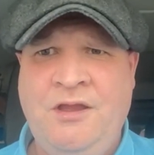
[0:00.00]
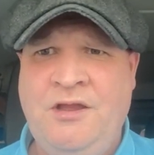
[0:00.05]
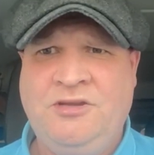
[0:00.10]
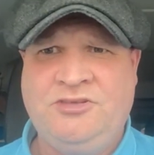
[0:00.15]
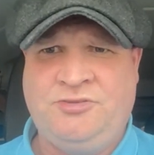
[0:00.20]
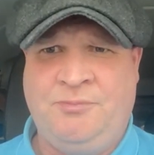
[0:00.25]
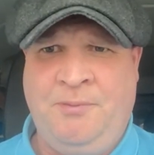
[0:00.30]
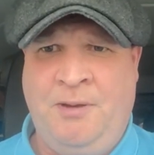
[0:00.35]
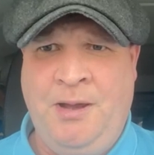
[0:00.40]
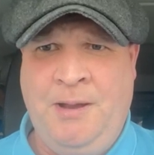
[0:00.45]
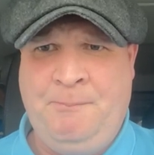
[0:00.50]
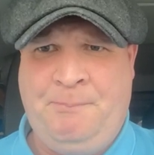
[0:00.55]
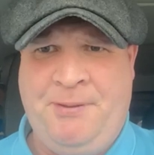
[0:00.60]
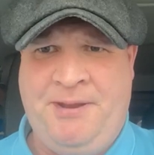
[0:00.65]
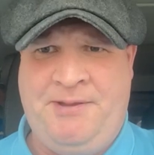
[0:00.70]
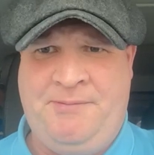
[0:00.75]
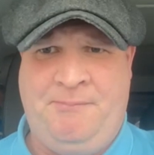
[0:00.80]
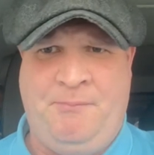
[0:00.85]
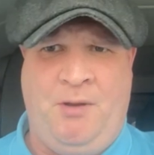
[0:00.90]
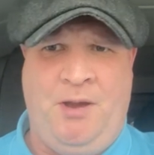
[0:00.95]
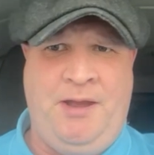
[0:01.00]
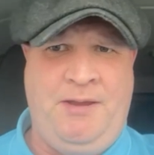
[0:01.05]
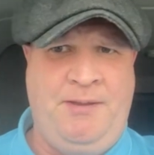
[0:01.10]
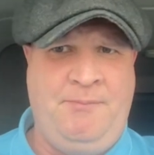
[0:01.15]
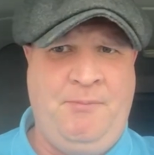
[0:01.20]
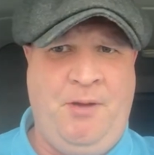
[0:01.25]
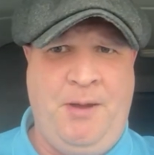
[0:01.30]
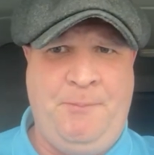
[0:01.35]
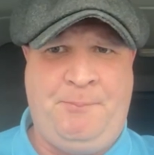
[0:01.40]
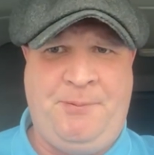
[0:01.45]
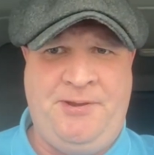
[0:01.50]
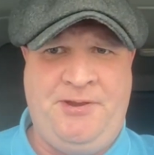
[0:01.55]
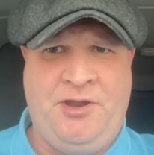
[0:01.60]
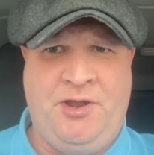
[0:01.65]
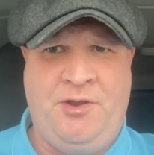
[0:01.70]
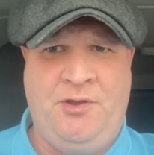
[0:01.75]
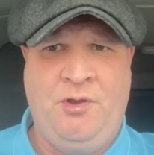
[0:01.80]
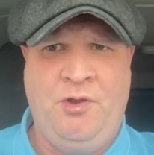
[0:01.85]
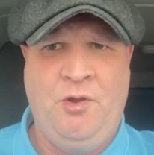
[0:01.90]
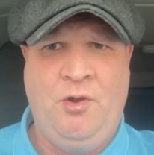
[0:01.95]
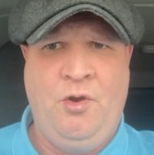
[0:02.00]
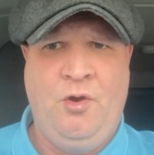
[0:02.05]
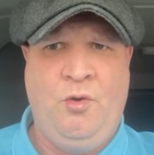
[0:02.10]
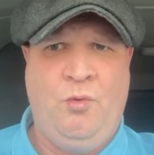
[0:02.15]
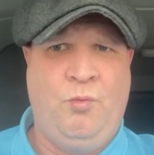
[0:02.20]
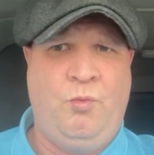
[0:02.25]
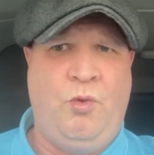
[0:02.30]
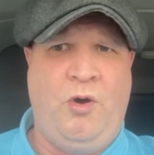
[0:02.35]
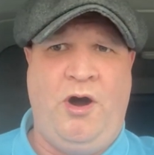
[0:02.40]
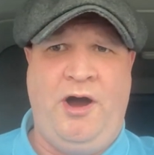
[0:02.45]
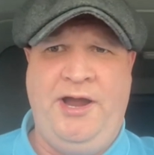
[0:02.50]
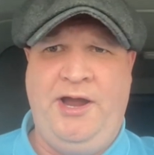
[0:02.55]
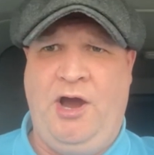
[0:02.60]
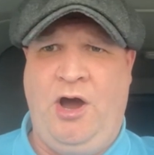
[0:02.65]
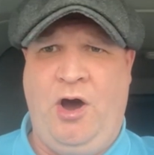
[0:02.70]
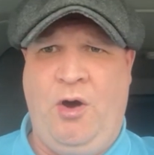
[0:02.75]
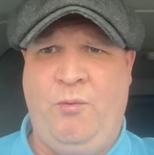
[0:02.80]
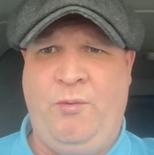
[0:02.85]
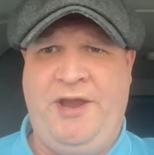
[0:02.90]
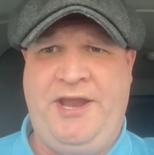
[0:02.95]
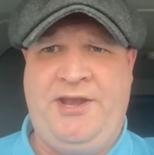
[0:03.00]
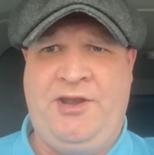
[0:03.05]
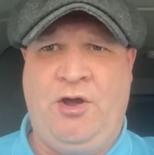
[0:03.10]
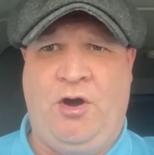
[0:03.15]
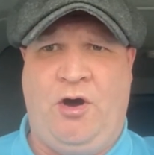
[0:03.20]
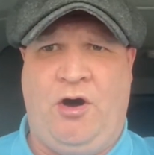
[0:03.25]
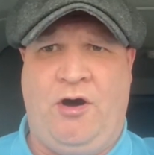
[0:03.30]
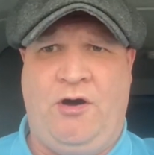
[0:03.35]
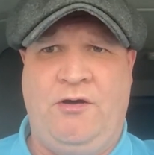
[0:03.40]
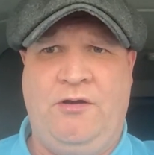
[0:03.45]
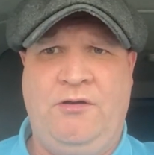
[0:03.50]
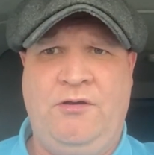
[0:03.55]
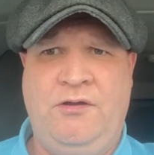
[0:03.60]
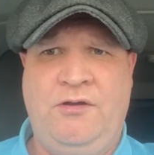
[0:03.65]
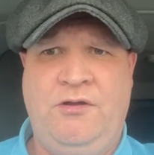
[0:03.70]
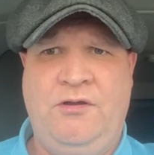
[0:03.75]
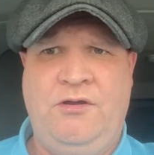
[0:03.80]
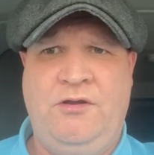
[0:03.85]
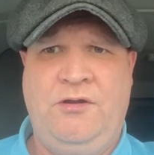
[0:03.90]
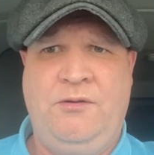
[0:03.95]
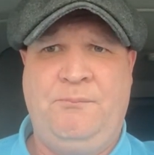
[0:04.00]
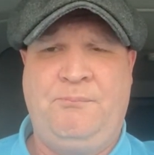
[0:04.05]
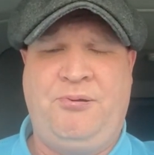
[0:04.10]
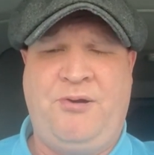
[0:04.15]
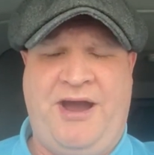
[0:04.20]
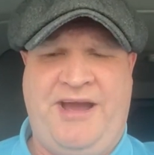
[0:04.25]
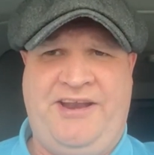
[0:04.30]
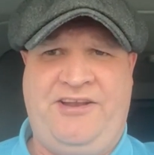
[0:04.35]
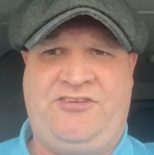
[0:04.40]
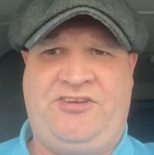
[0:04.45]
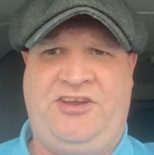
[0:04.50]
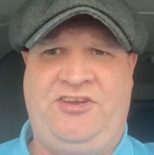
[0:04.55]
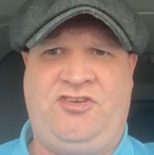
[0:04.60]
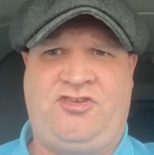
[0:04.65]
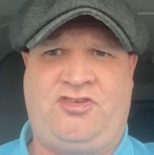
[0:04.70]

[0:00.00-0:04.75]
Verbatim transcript: So my opinion, my, in my opinion, why are we not practicing